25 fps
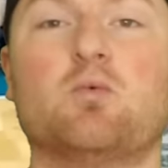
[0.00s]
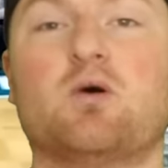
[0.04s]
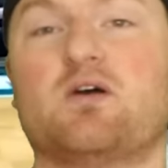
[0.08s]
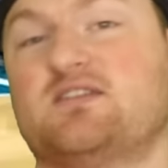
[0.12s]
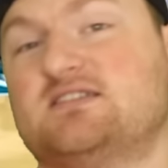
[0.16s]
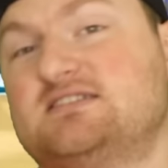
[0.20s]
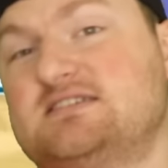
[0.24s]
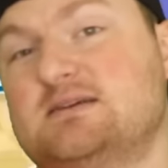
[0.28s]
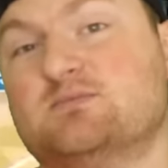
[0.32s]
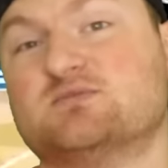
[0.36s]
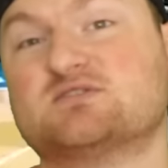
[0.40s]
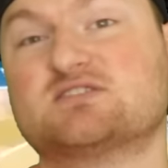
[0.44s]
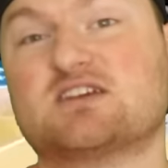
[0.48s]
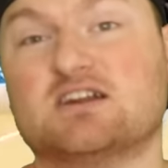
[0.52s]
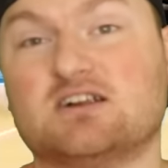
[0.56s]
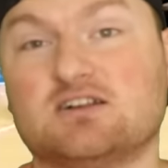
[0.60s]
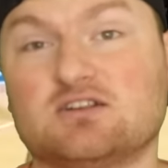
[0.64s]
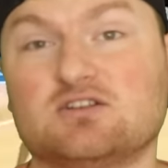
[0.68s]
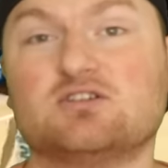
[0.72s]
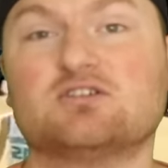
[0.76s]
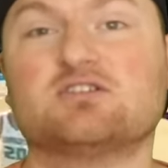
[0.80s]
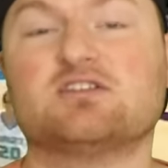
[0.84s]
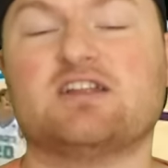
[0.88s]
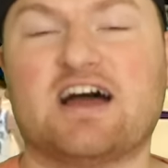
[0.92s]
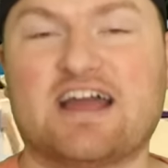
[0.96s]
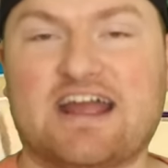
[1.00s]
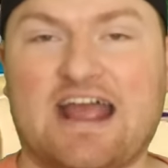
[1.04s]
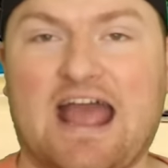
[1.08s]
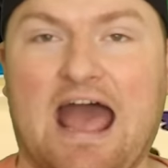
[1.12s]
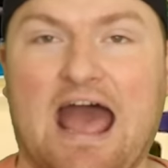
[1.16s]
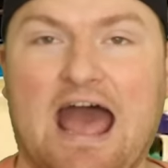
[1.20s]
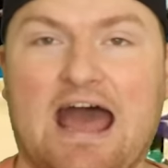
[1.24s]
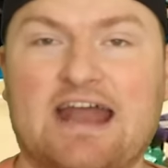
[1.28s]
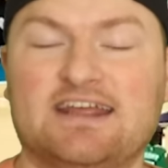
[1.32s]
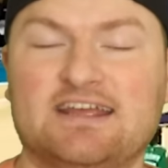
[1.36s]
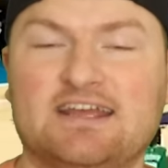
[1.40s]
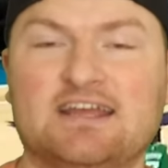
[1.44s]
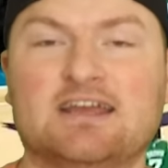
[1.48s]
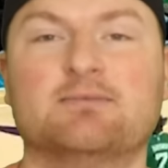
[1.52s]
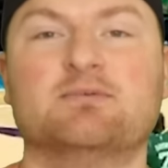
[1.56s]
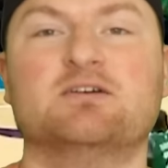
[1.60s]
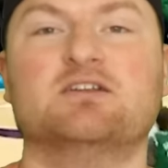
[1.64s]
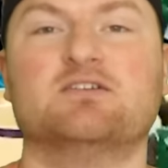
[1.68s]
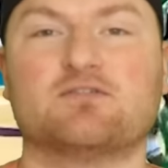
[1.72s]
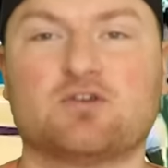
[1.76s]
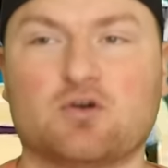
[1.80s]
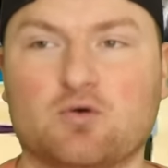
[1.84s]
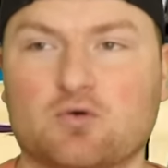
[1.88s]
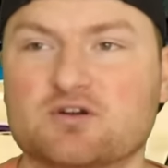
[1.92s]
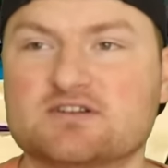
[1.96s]
what the team was going to look like adding him. And
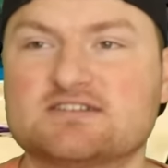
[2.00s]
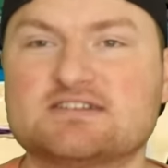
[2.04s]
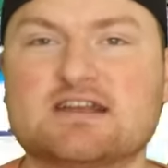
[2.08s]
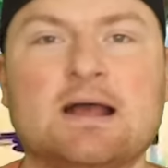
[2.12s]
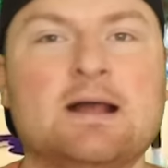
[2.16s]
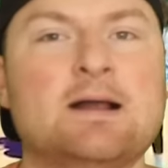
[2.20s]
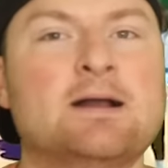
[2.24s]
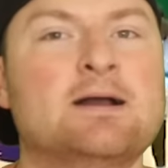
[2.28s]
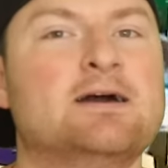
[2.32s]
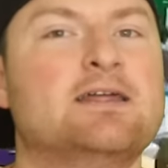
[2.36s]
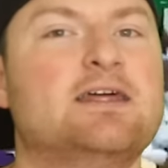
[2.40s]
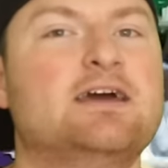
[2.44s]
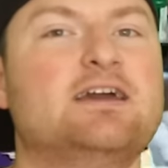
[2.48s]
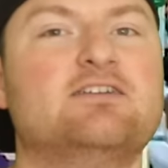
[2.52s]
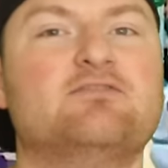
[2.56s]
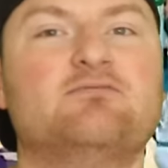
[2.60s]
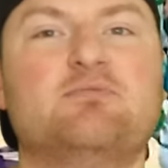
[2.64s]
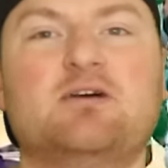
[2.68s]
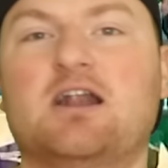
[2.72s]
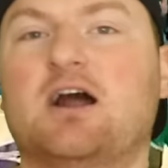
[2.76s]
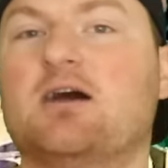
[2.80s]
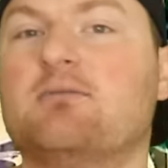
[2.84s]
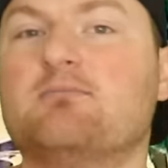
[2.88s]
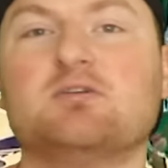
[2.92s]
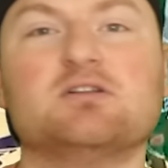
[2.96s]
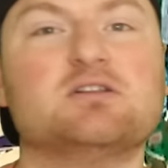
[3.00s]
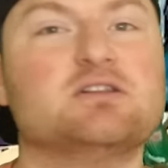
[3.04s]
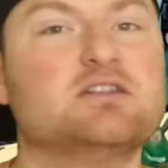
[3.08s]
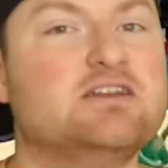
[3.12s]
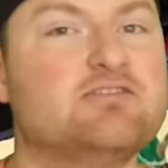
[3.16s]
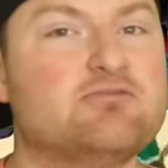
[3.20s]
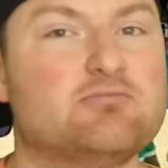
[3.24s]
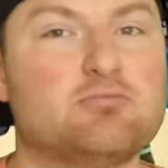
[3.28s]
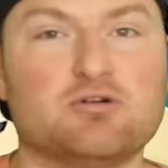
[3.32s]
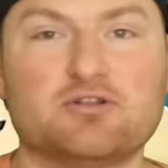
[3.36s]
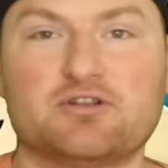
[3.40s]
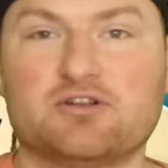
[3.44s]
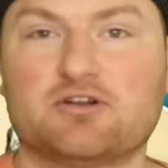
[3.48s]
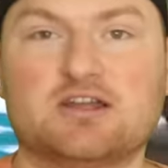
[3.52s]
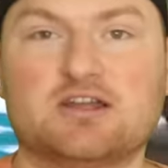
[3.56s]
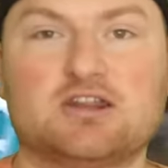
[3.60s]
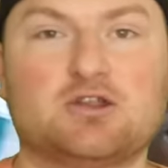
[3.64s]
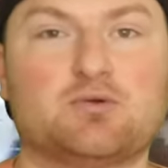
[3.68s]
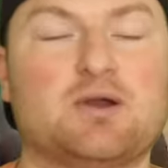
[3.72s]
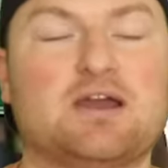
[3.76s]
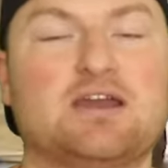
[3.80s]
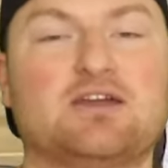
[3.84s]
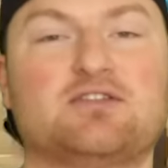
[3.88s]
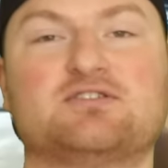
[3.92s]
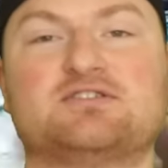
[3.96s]
of course, they have been unbelievable
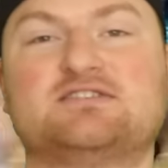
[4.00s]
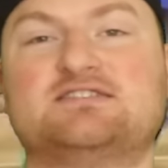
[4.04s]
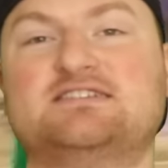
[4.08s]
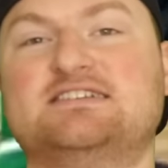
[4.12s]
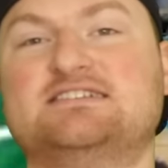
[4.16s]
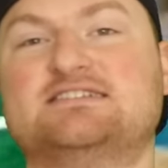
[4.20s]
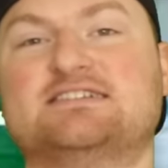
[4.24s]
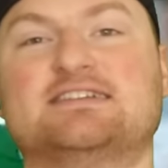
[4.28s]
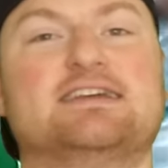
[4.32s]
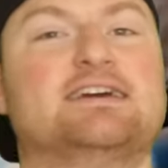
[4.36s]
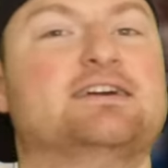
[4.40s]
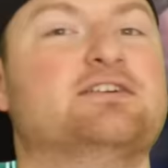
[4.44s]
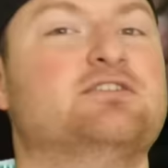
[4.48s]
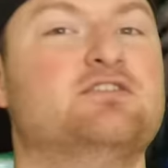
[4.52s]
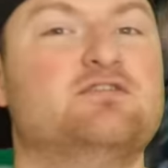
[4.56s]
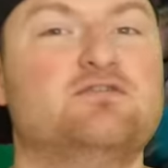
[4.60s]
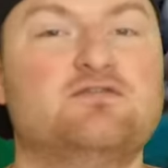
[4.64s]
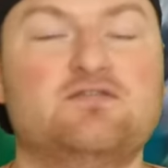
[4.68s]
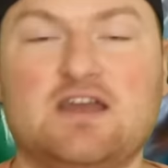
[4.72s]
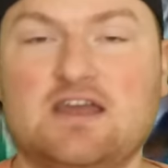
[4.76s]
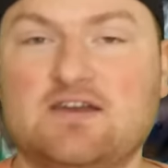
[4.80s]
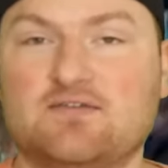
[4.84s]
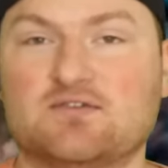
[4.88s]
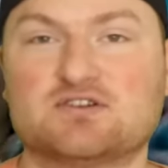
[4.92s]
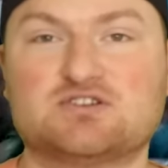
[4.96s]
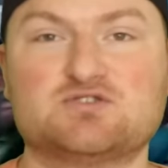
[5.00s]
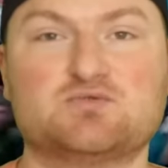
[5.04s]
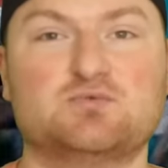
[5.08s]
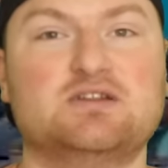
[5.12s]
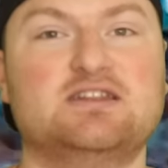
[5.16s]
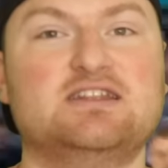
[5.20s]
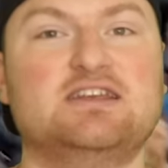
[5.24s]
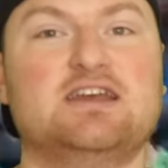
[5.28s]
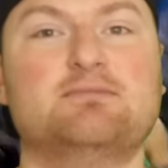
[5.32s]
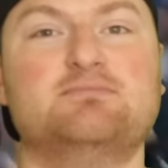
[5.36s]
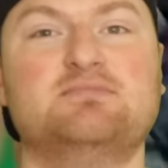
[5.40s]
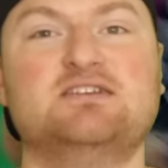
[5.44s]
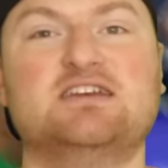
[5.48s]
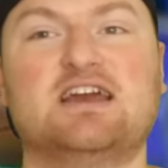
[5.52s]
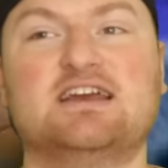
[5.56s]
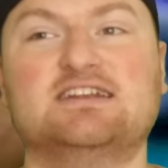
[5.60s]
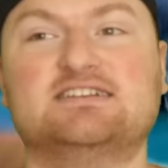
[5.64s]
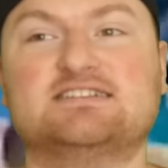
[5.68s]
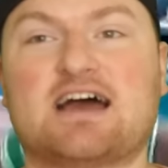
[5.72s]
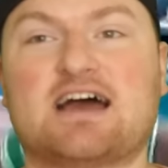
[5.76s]
the regular season. They are the favorite to win the NBA